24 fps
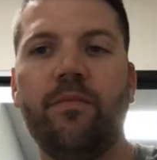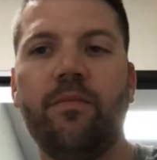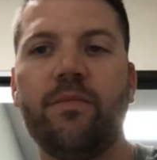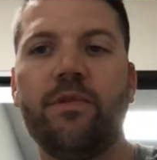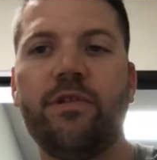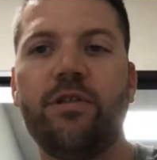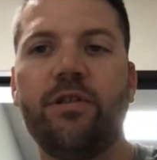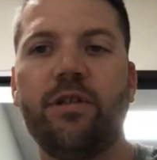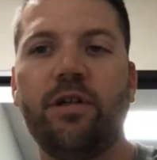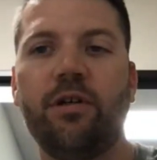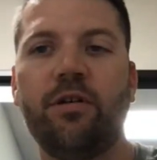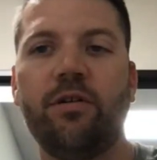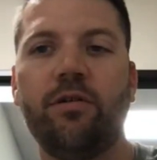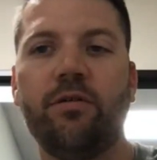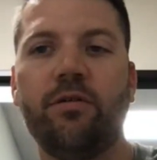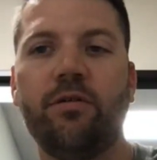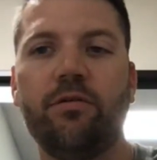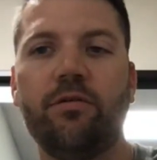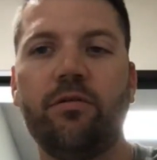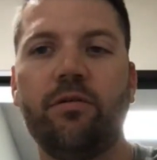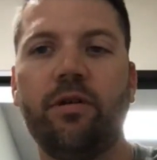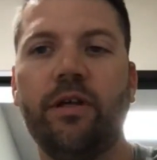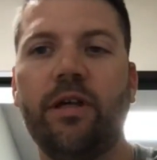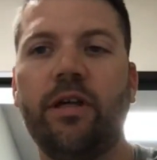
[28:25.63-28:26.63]

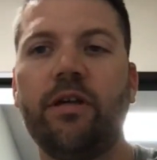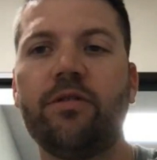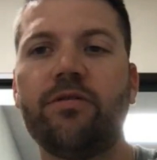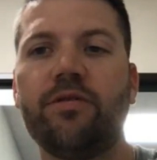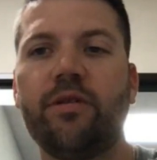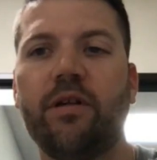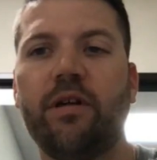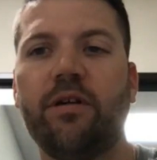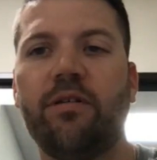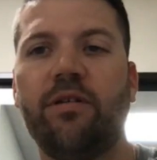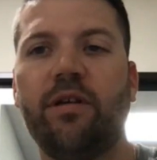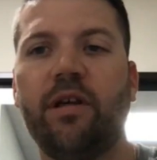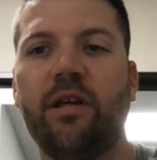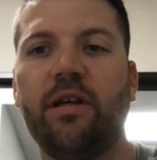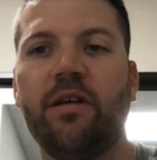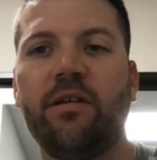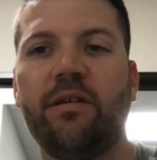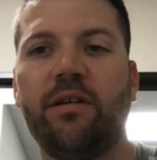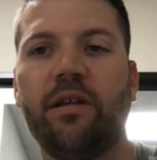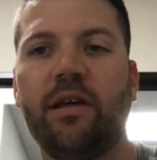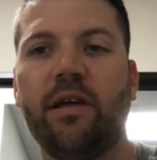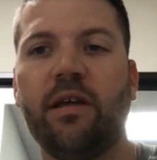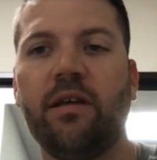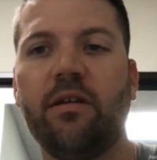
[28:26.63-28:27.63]
So here's what I'll say
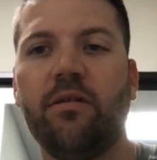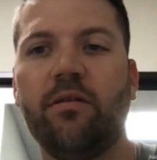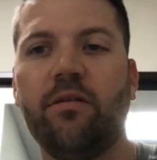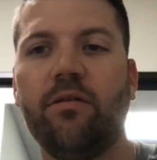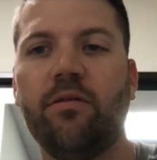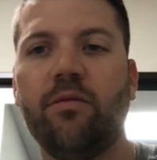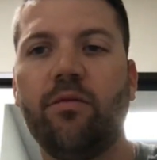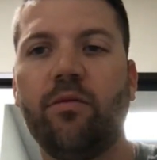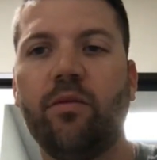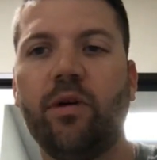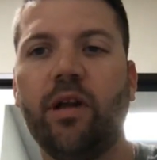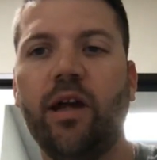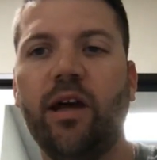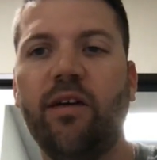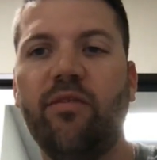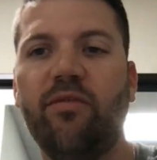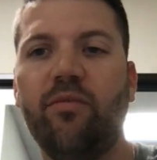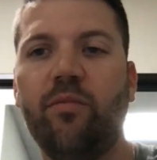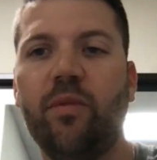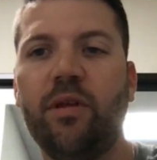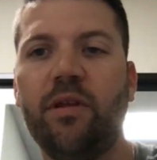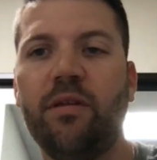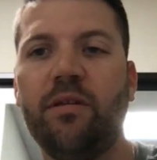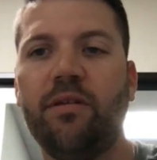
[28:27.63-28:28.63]
is that what
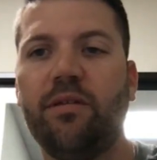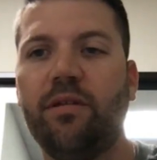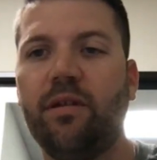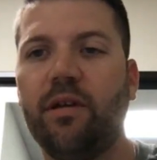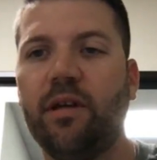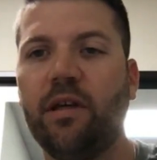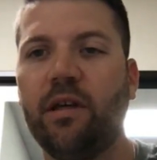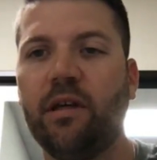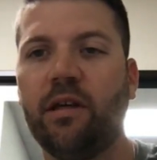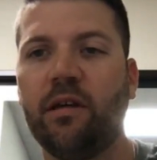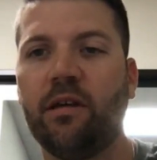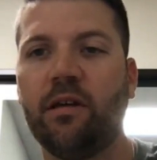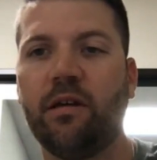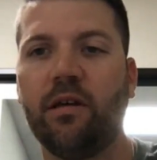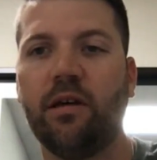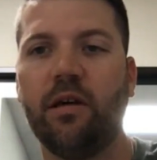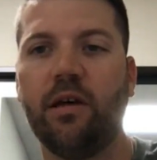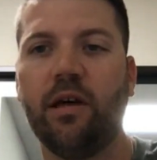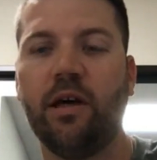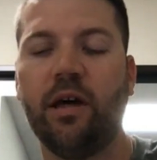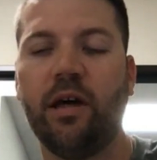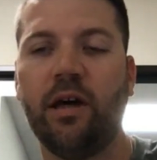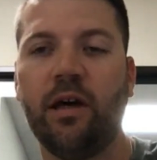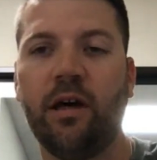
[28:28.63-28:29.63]
I've been seeing
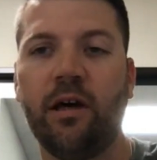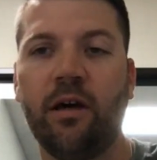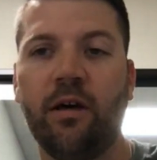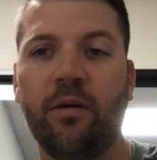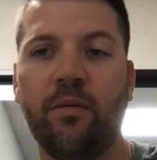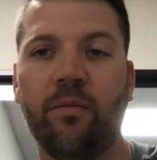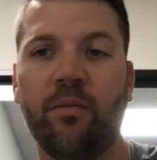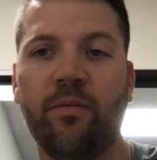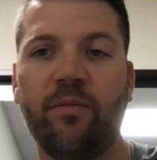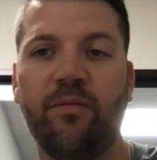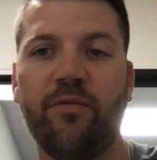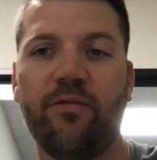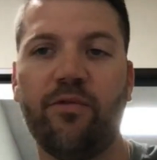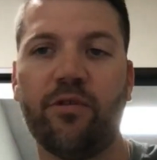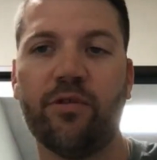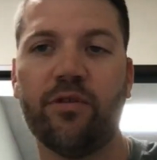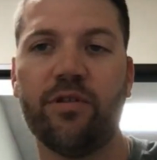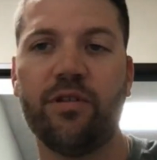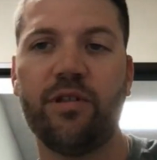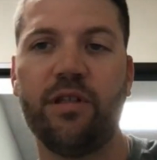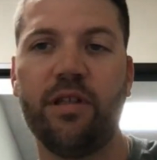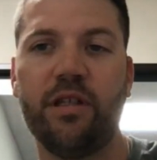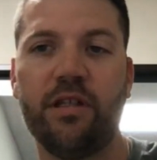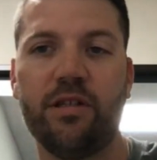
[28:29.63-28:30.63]
for
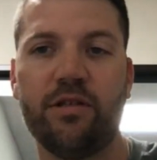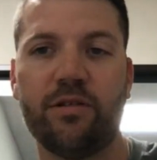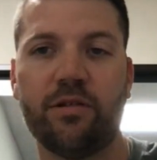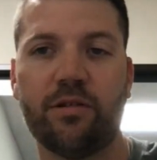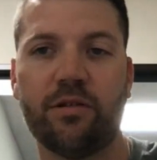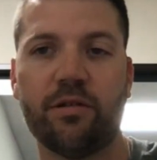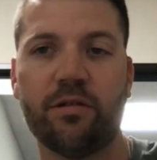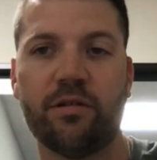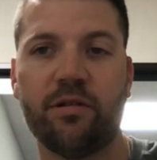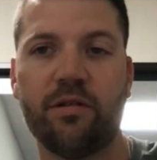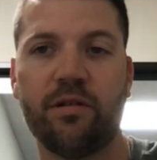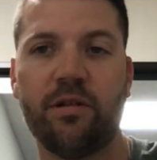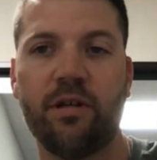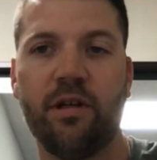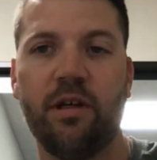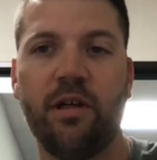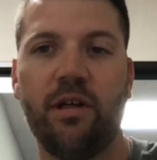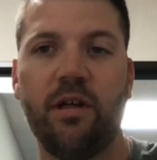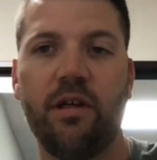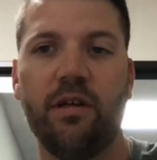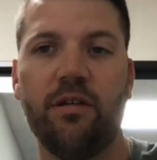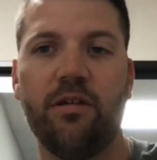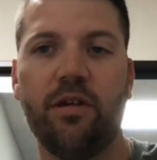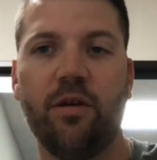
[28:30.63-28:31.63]
seizures,
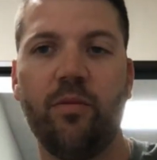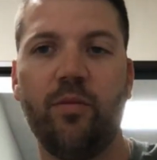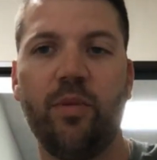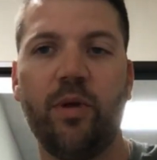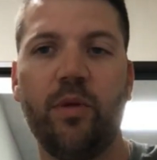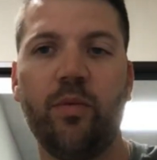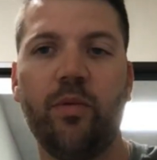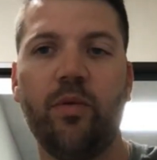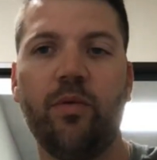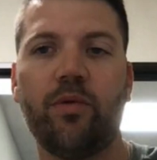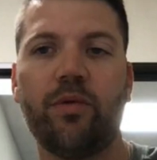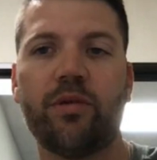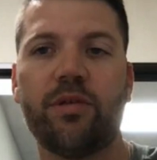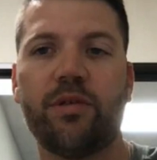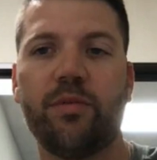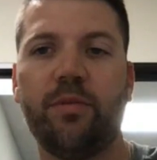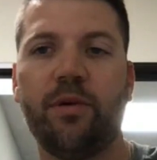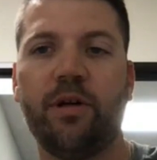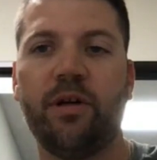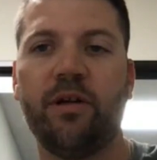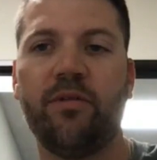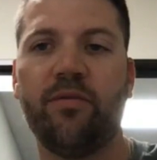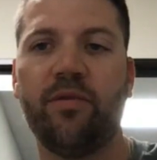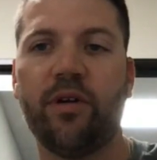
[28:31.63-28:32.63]
some people
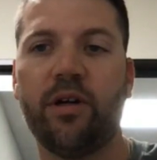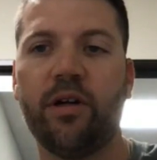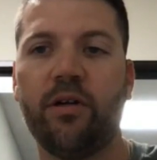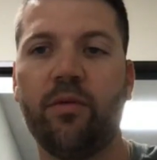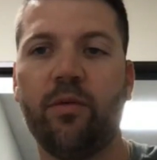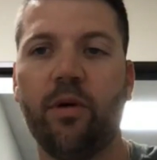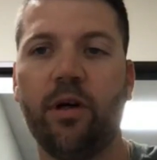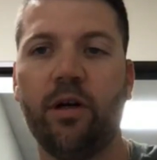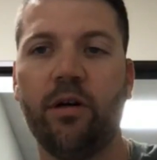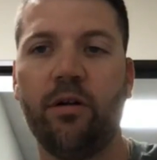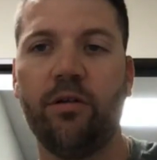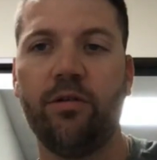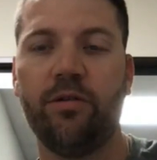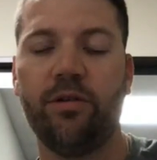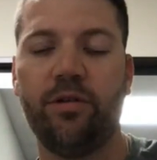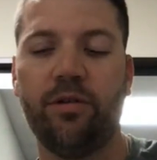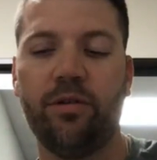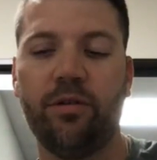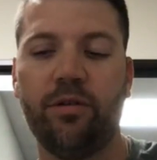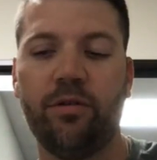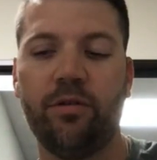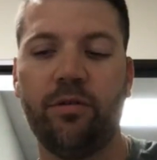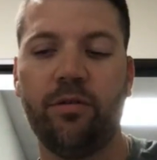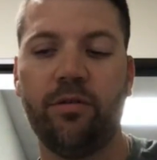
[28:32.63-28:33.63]
respond very well
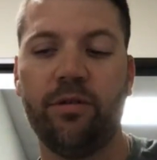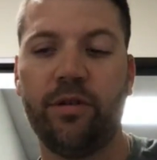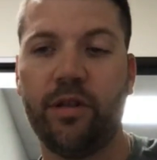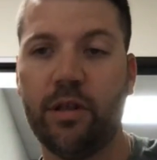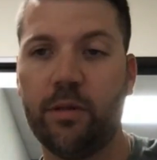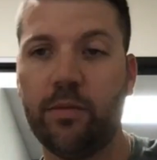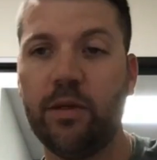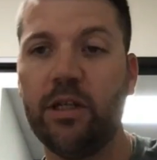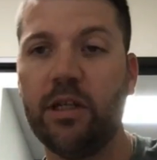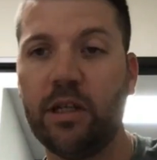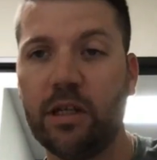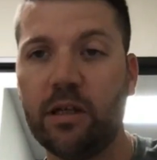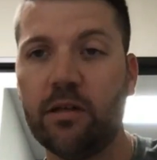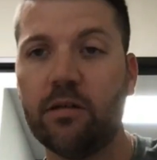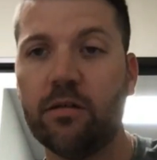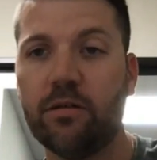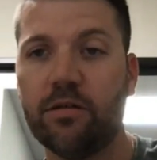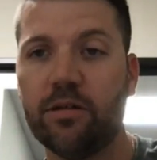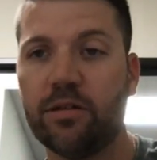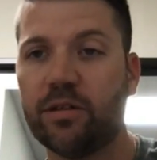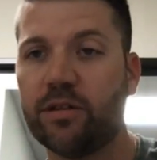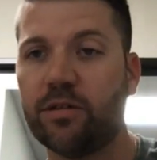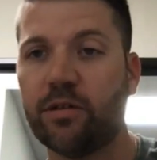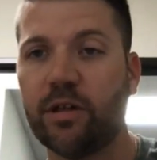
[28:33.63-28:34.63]
to CBD,
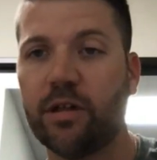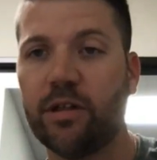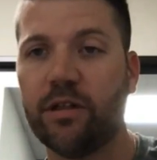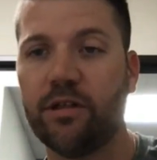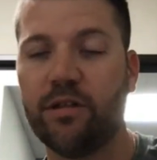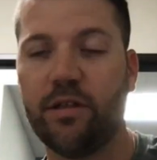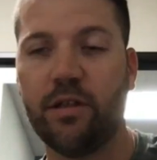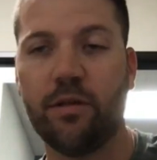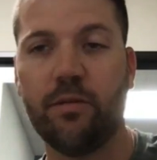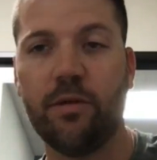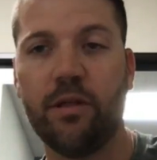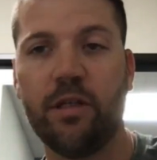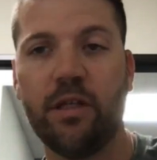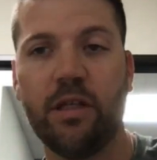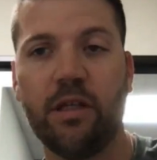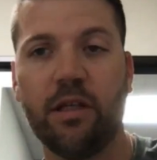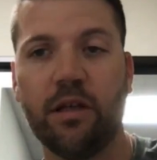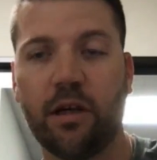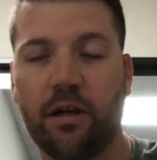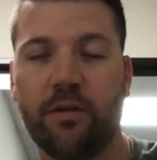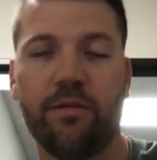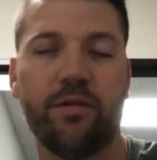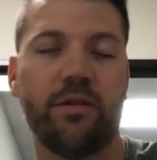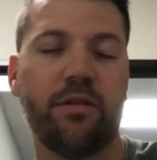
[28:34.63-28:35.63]
just straight
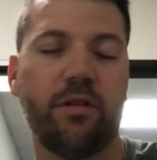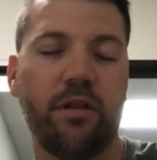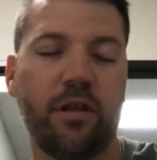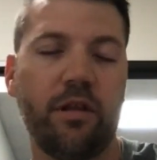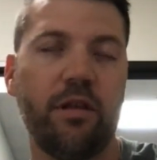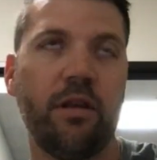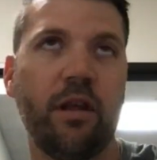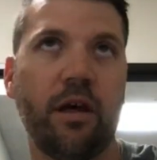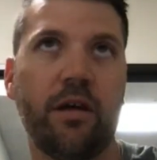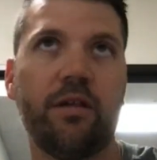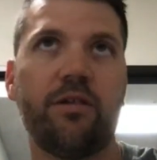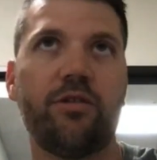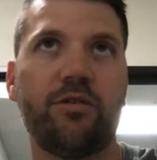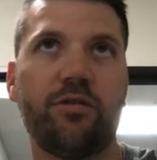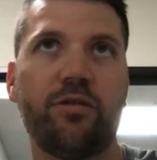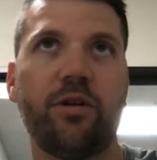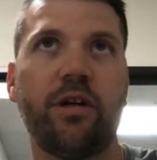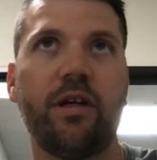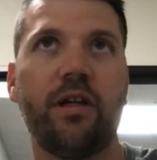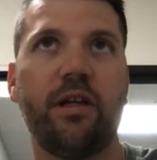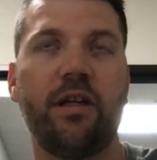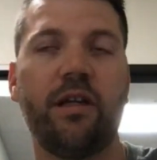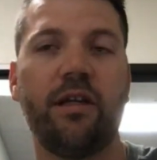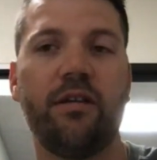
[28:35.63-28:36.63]
CBD. Obviously not
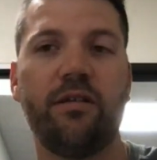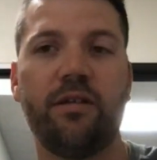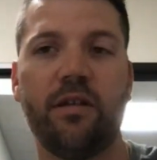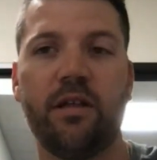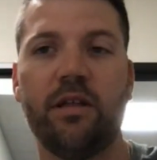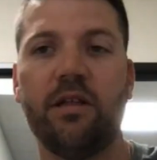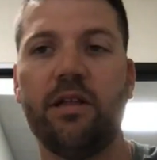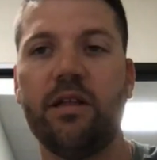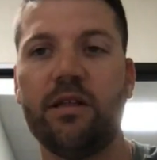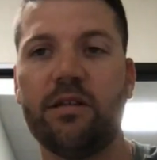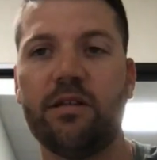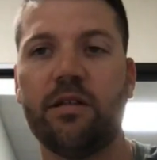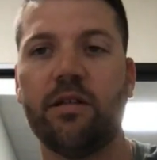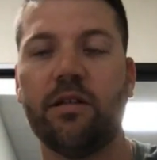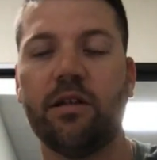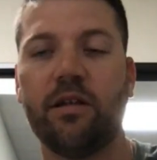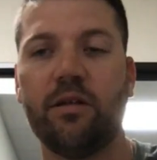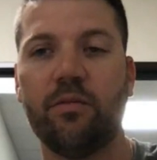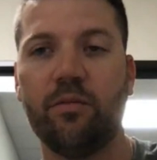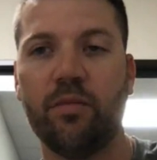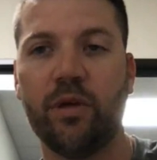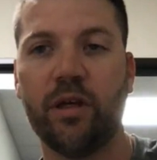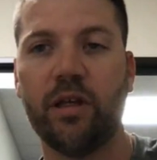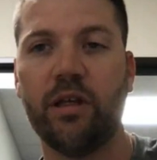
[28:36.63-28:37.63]
straight as in a
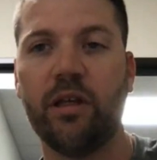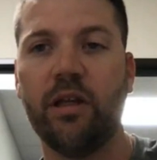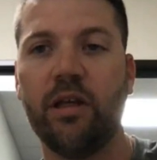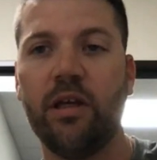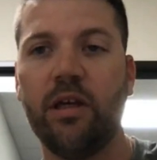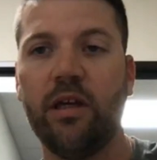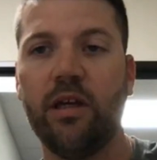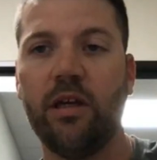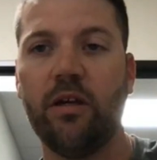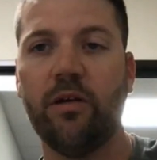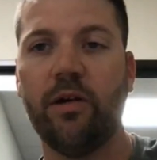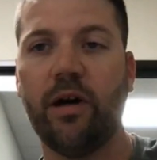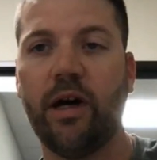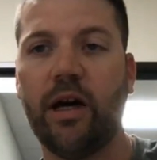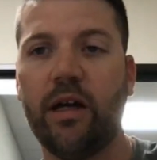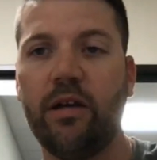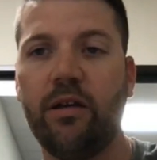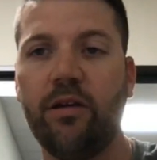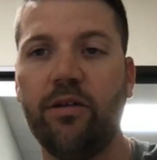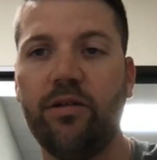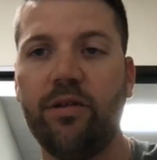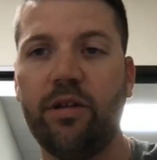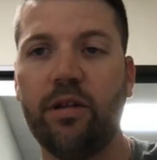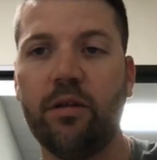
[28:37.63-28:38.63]
distillate, but high
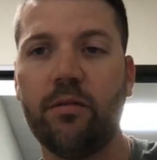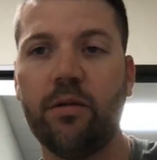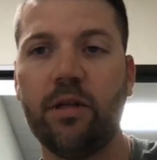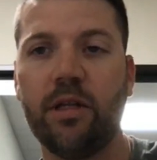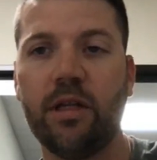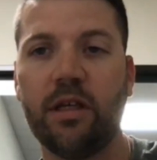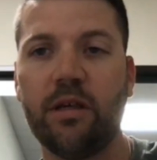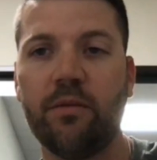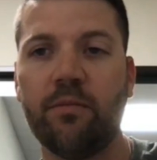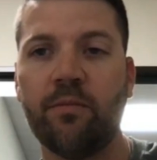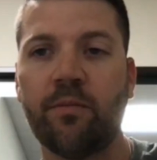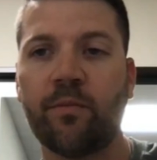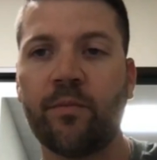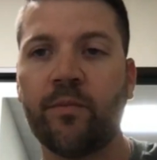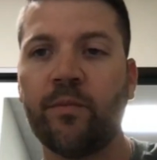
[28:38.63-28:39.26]
dose CBD.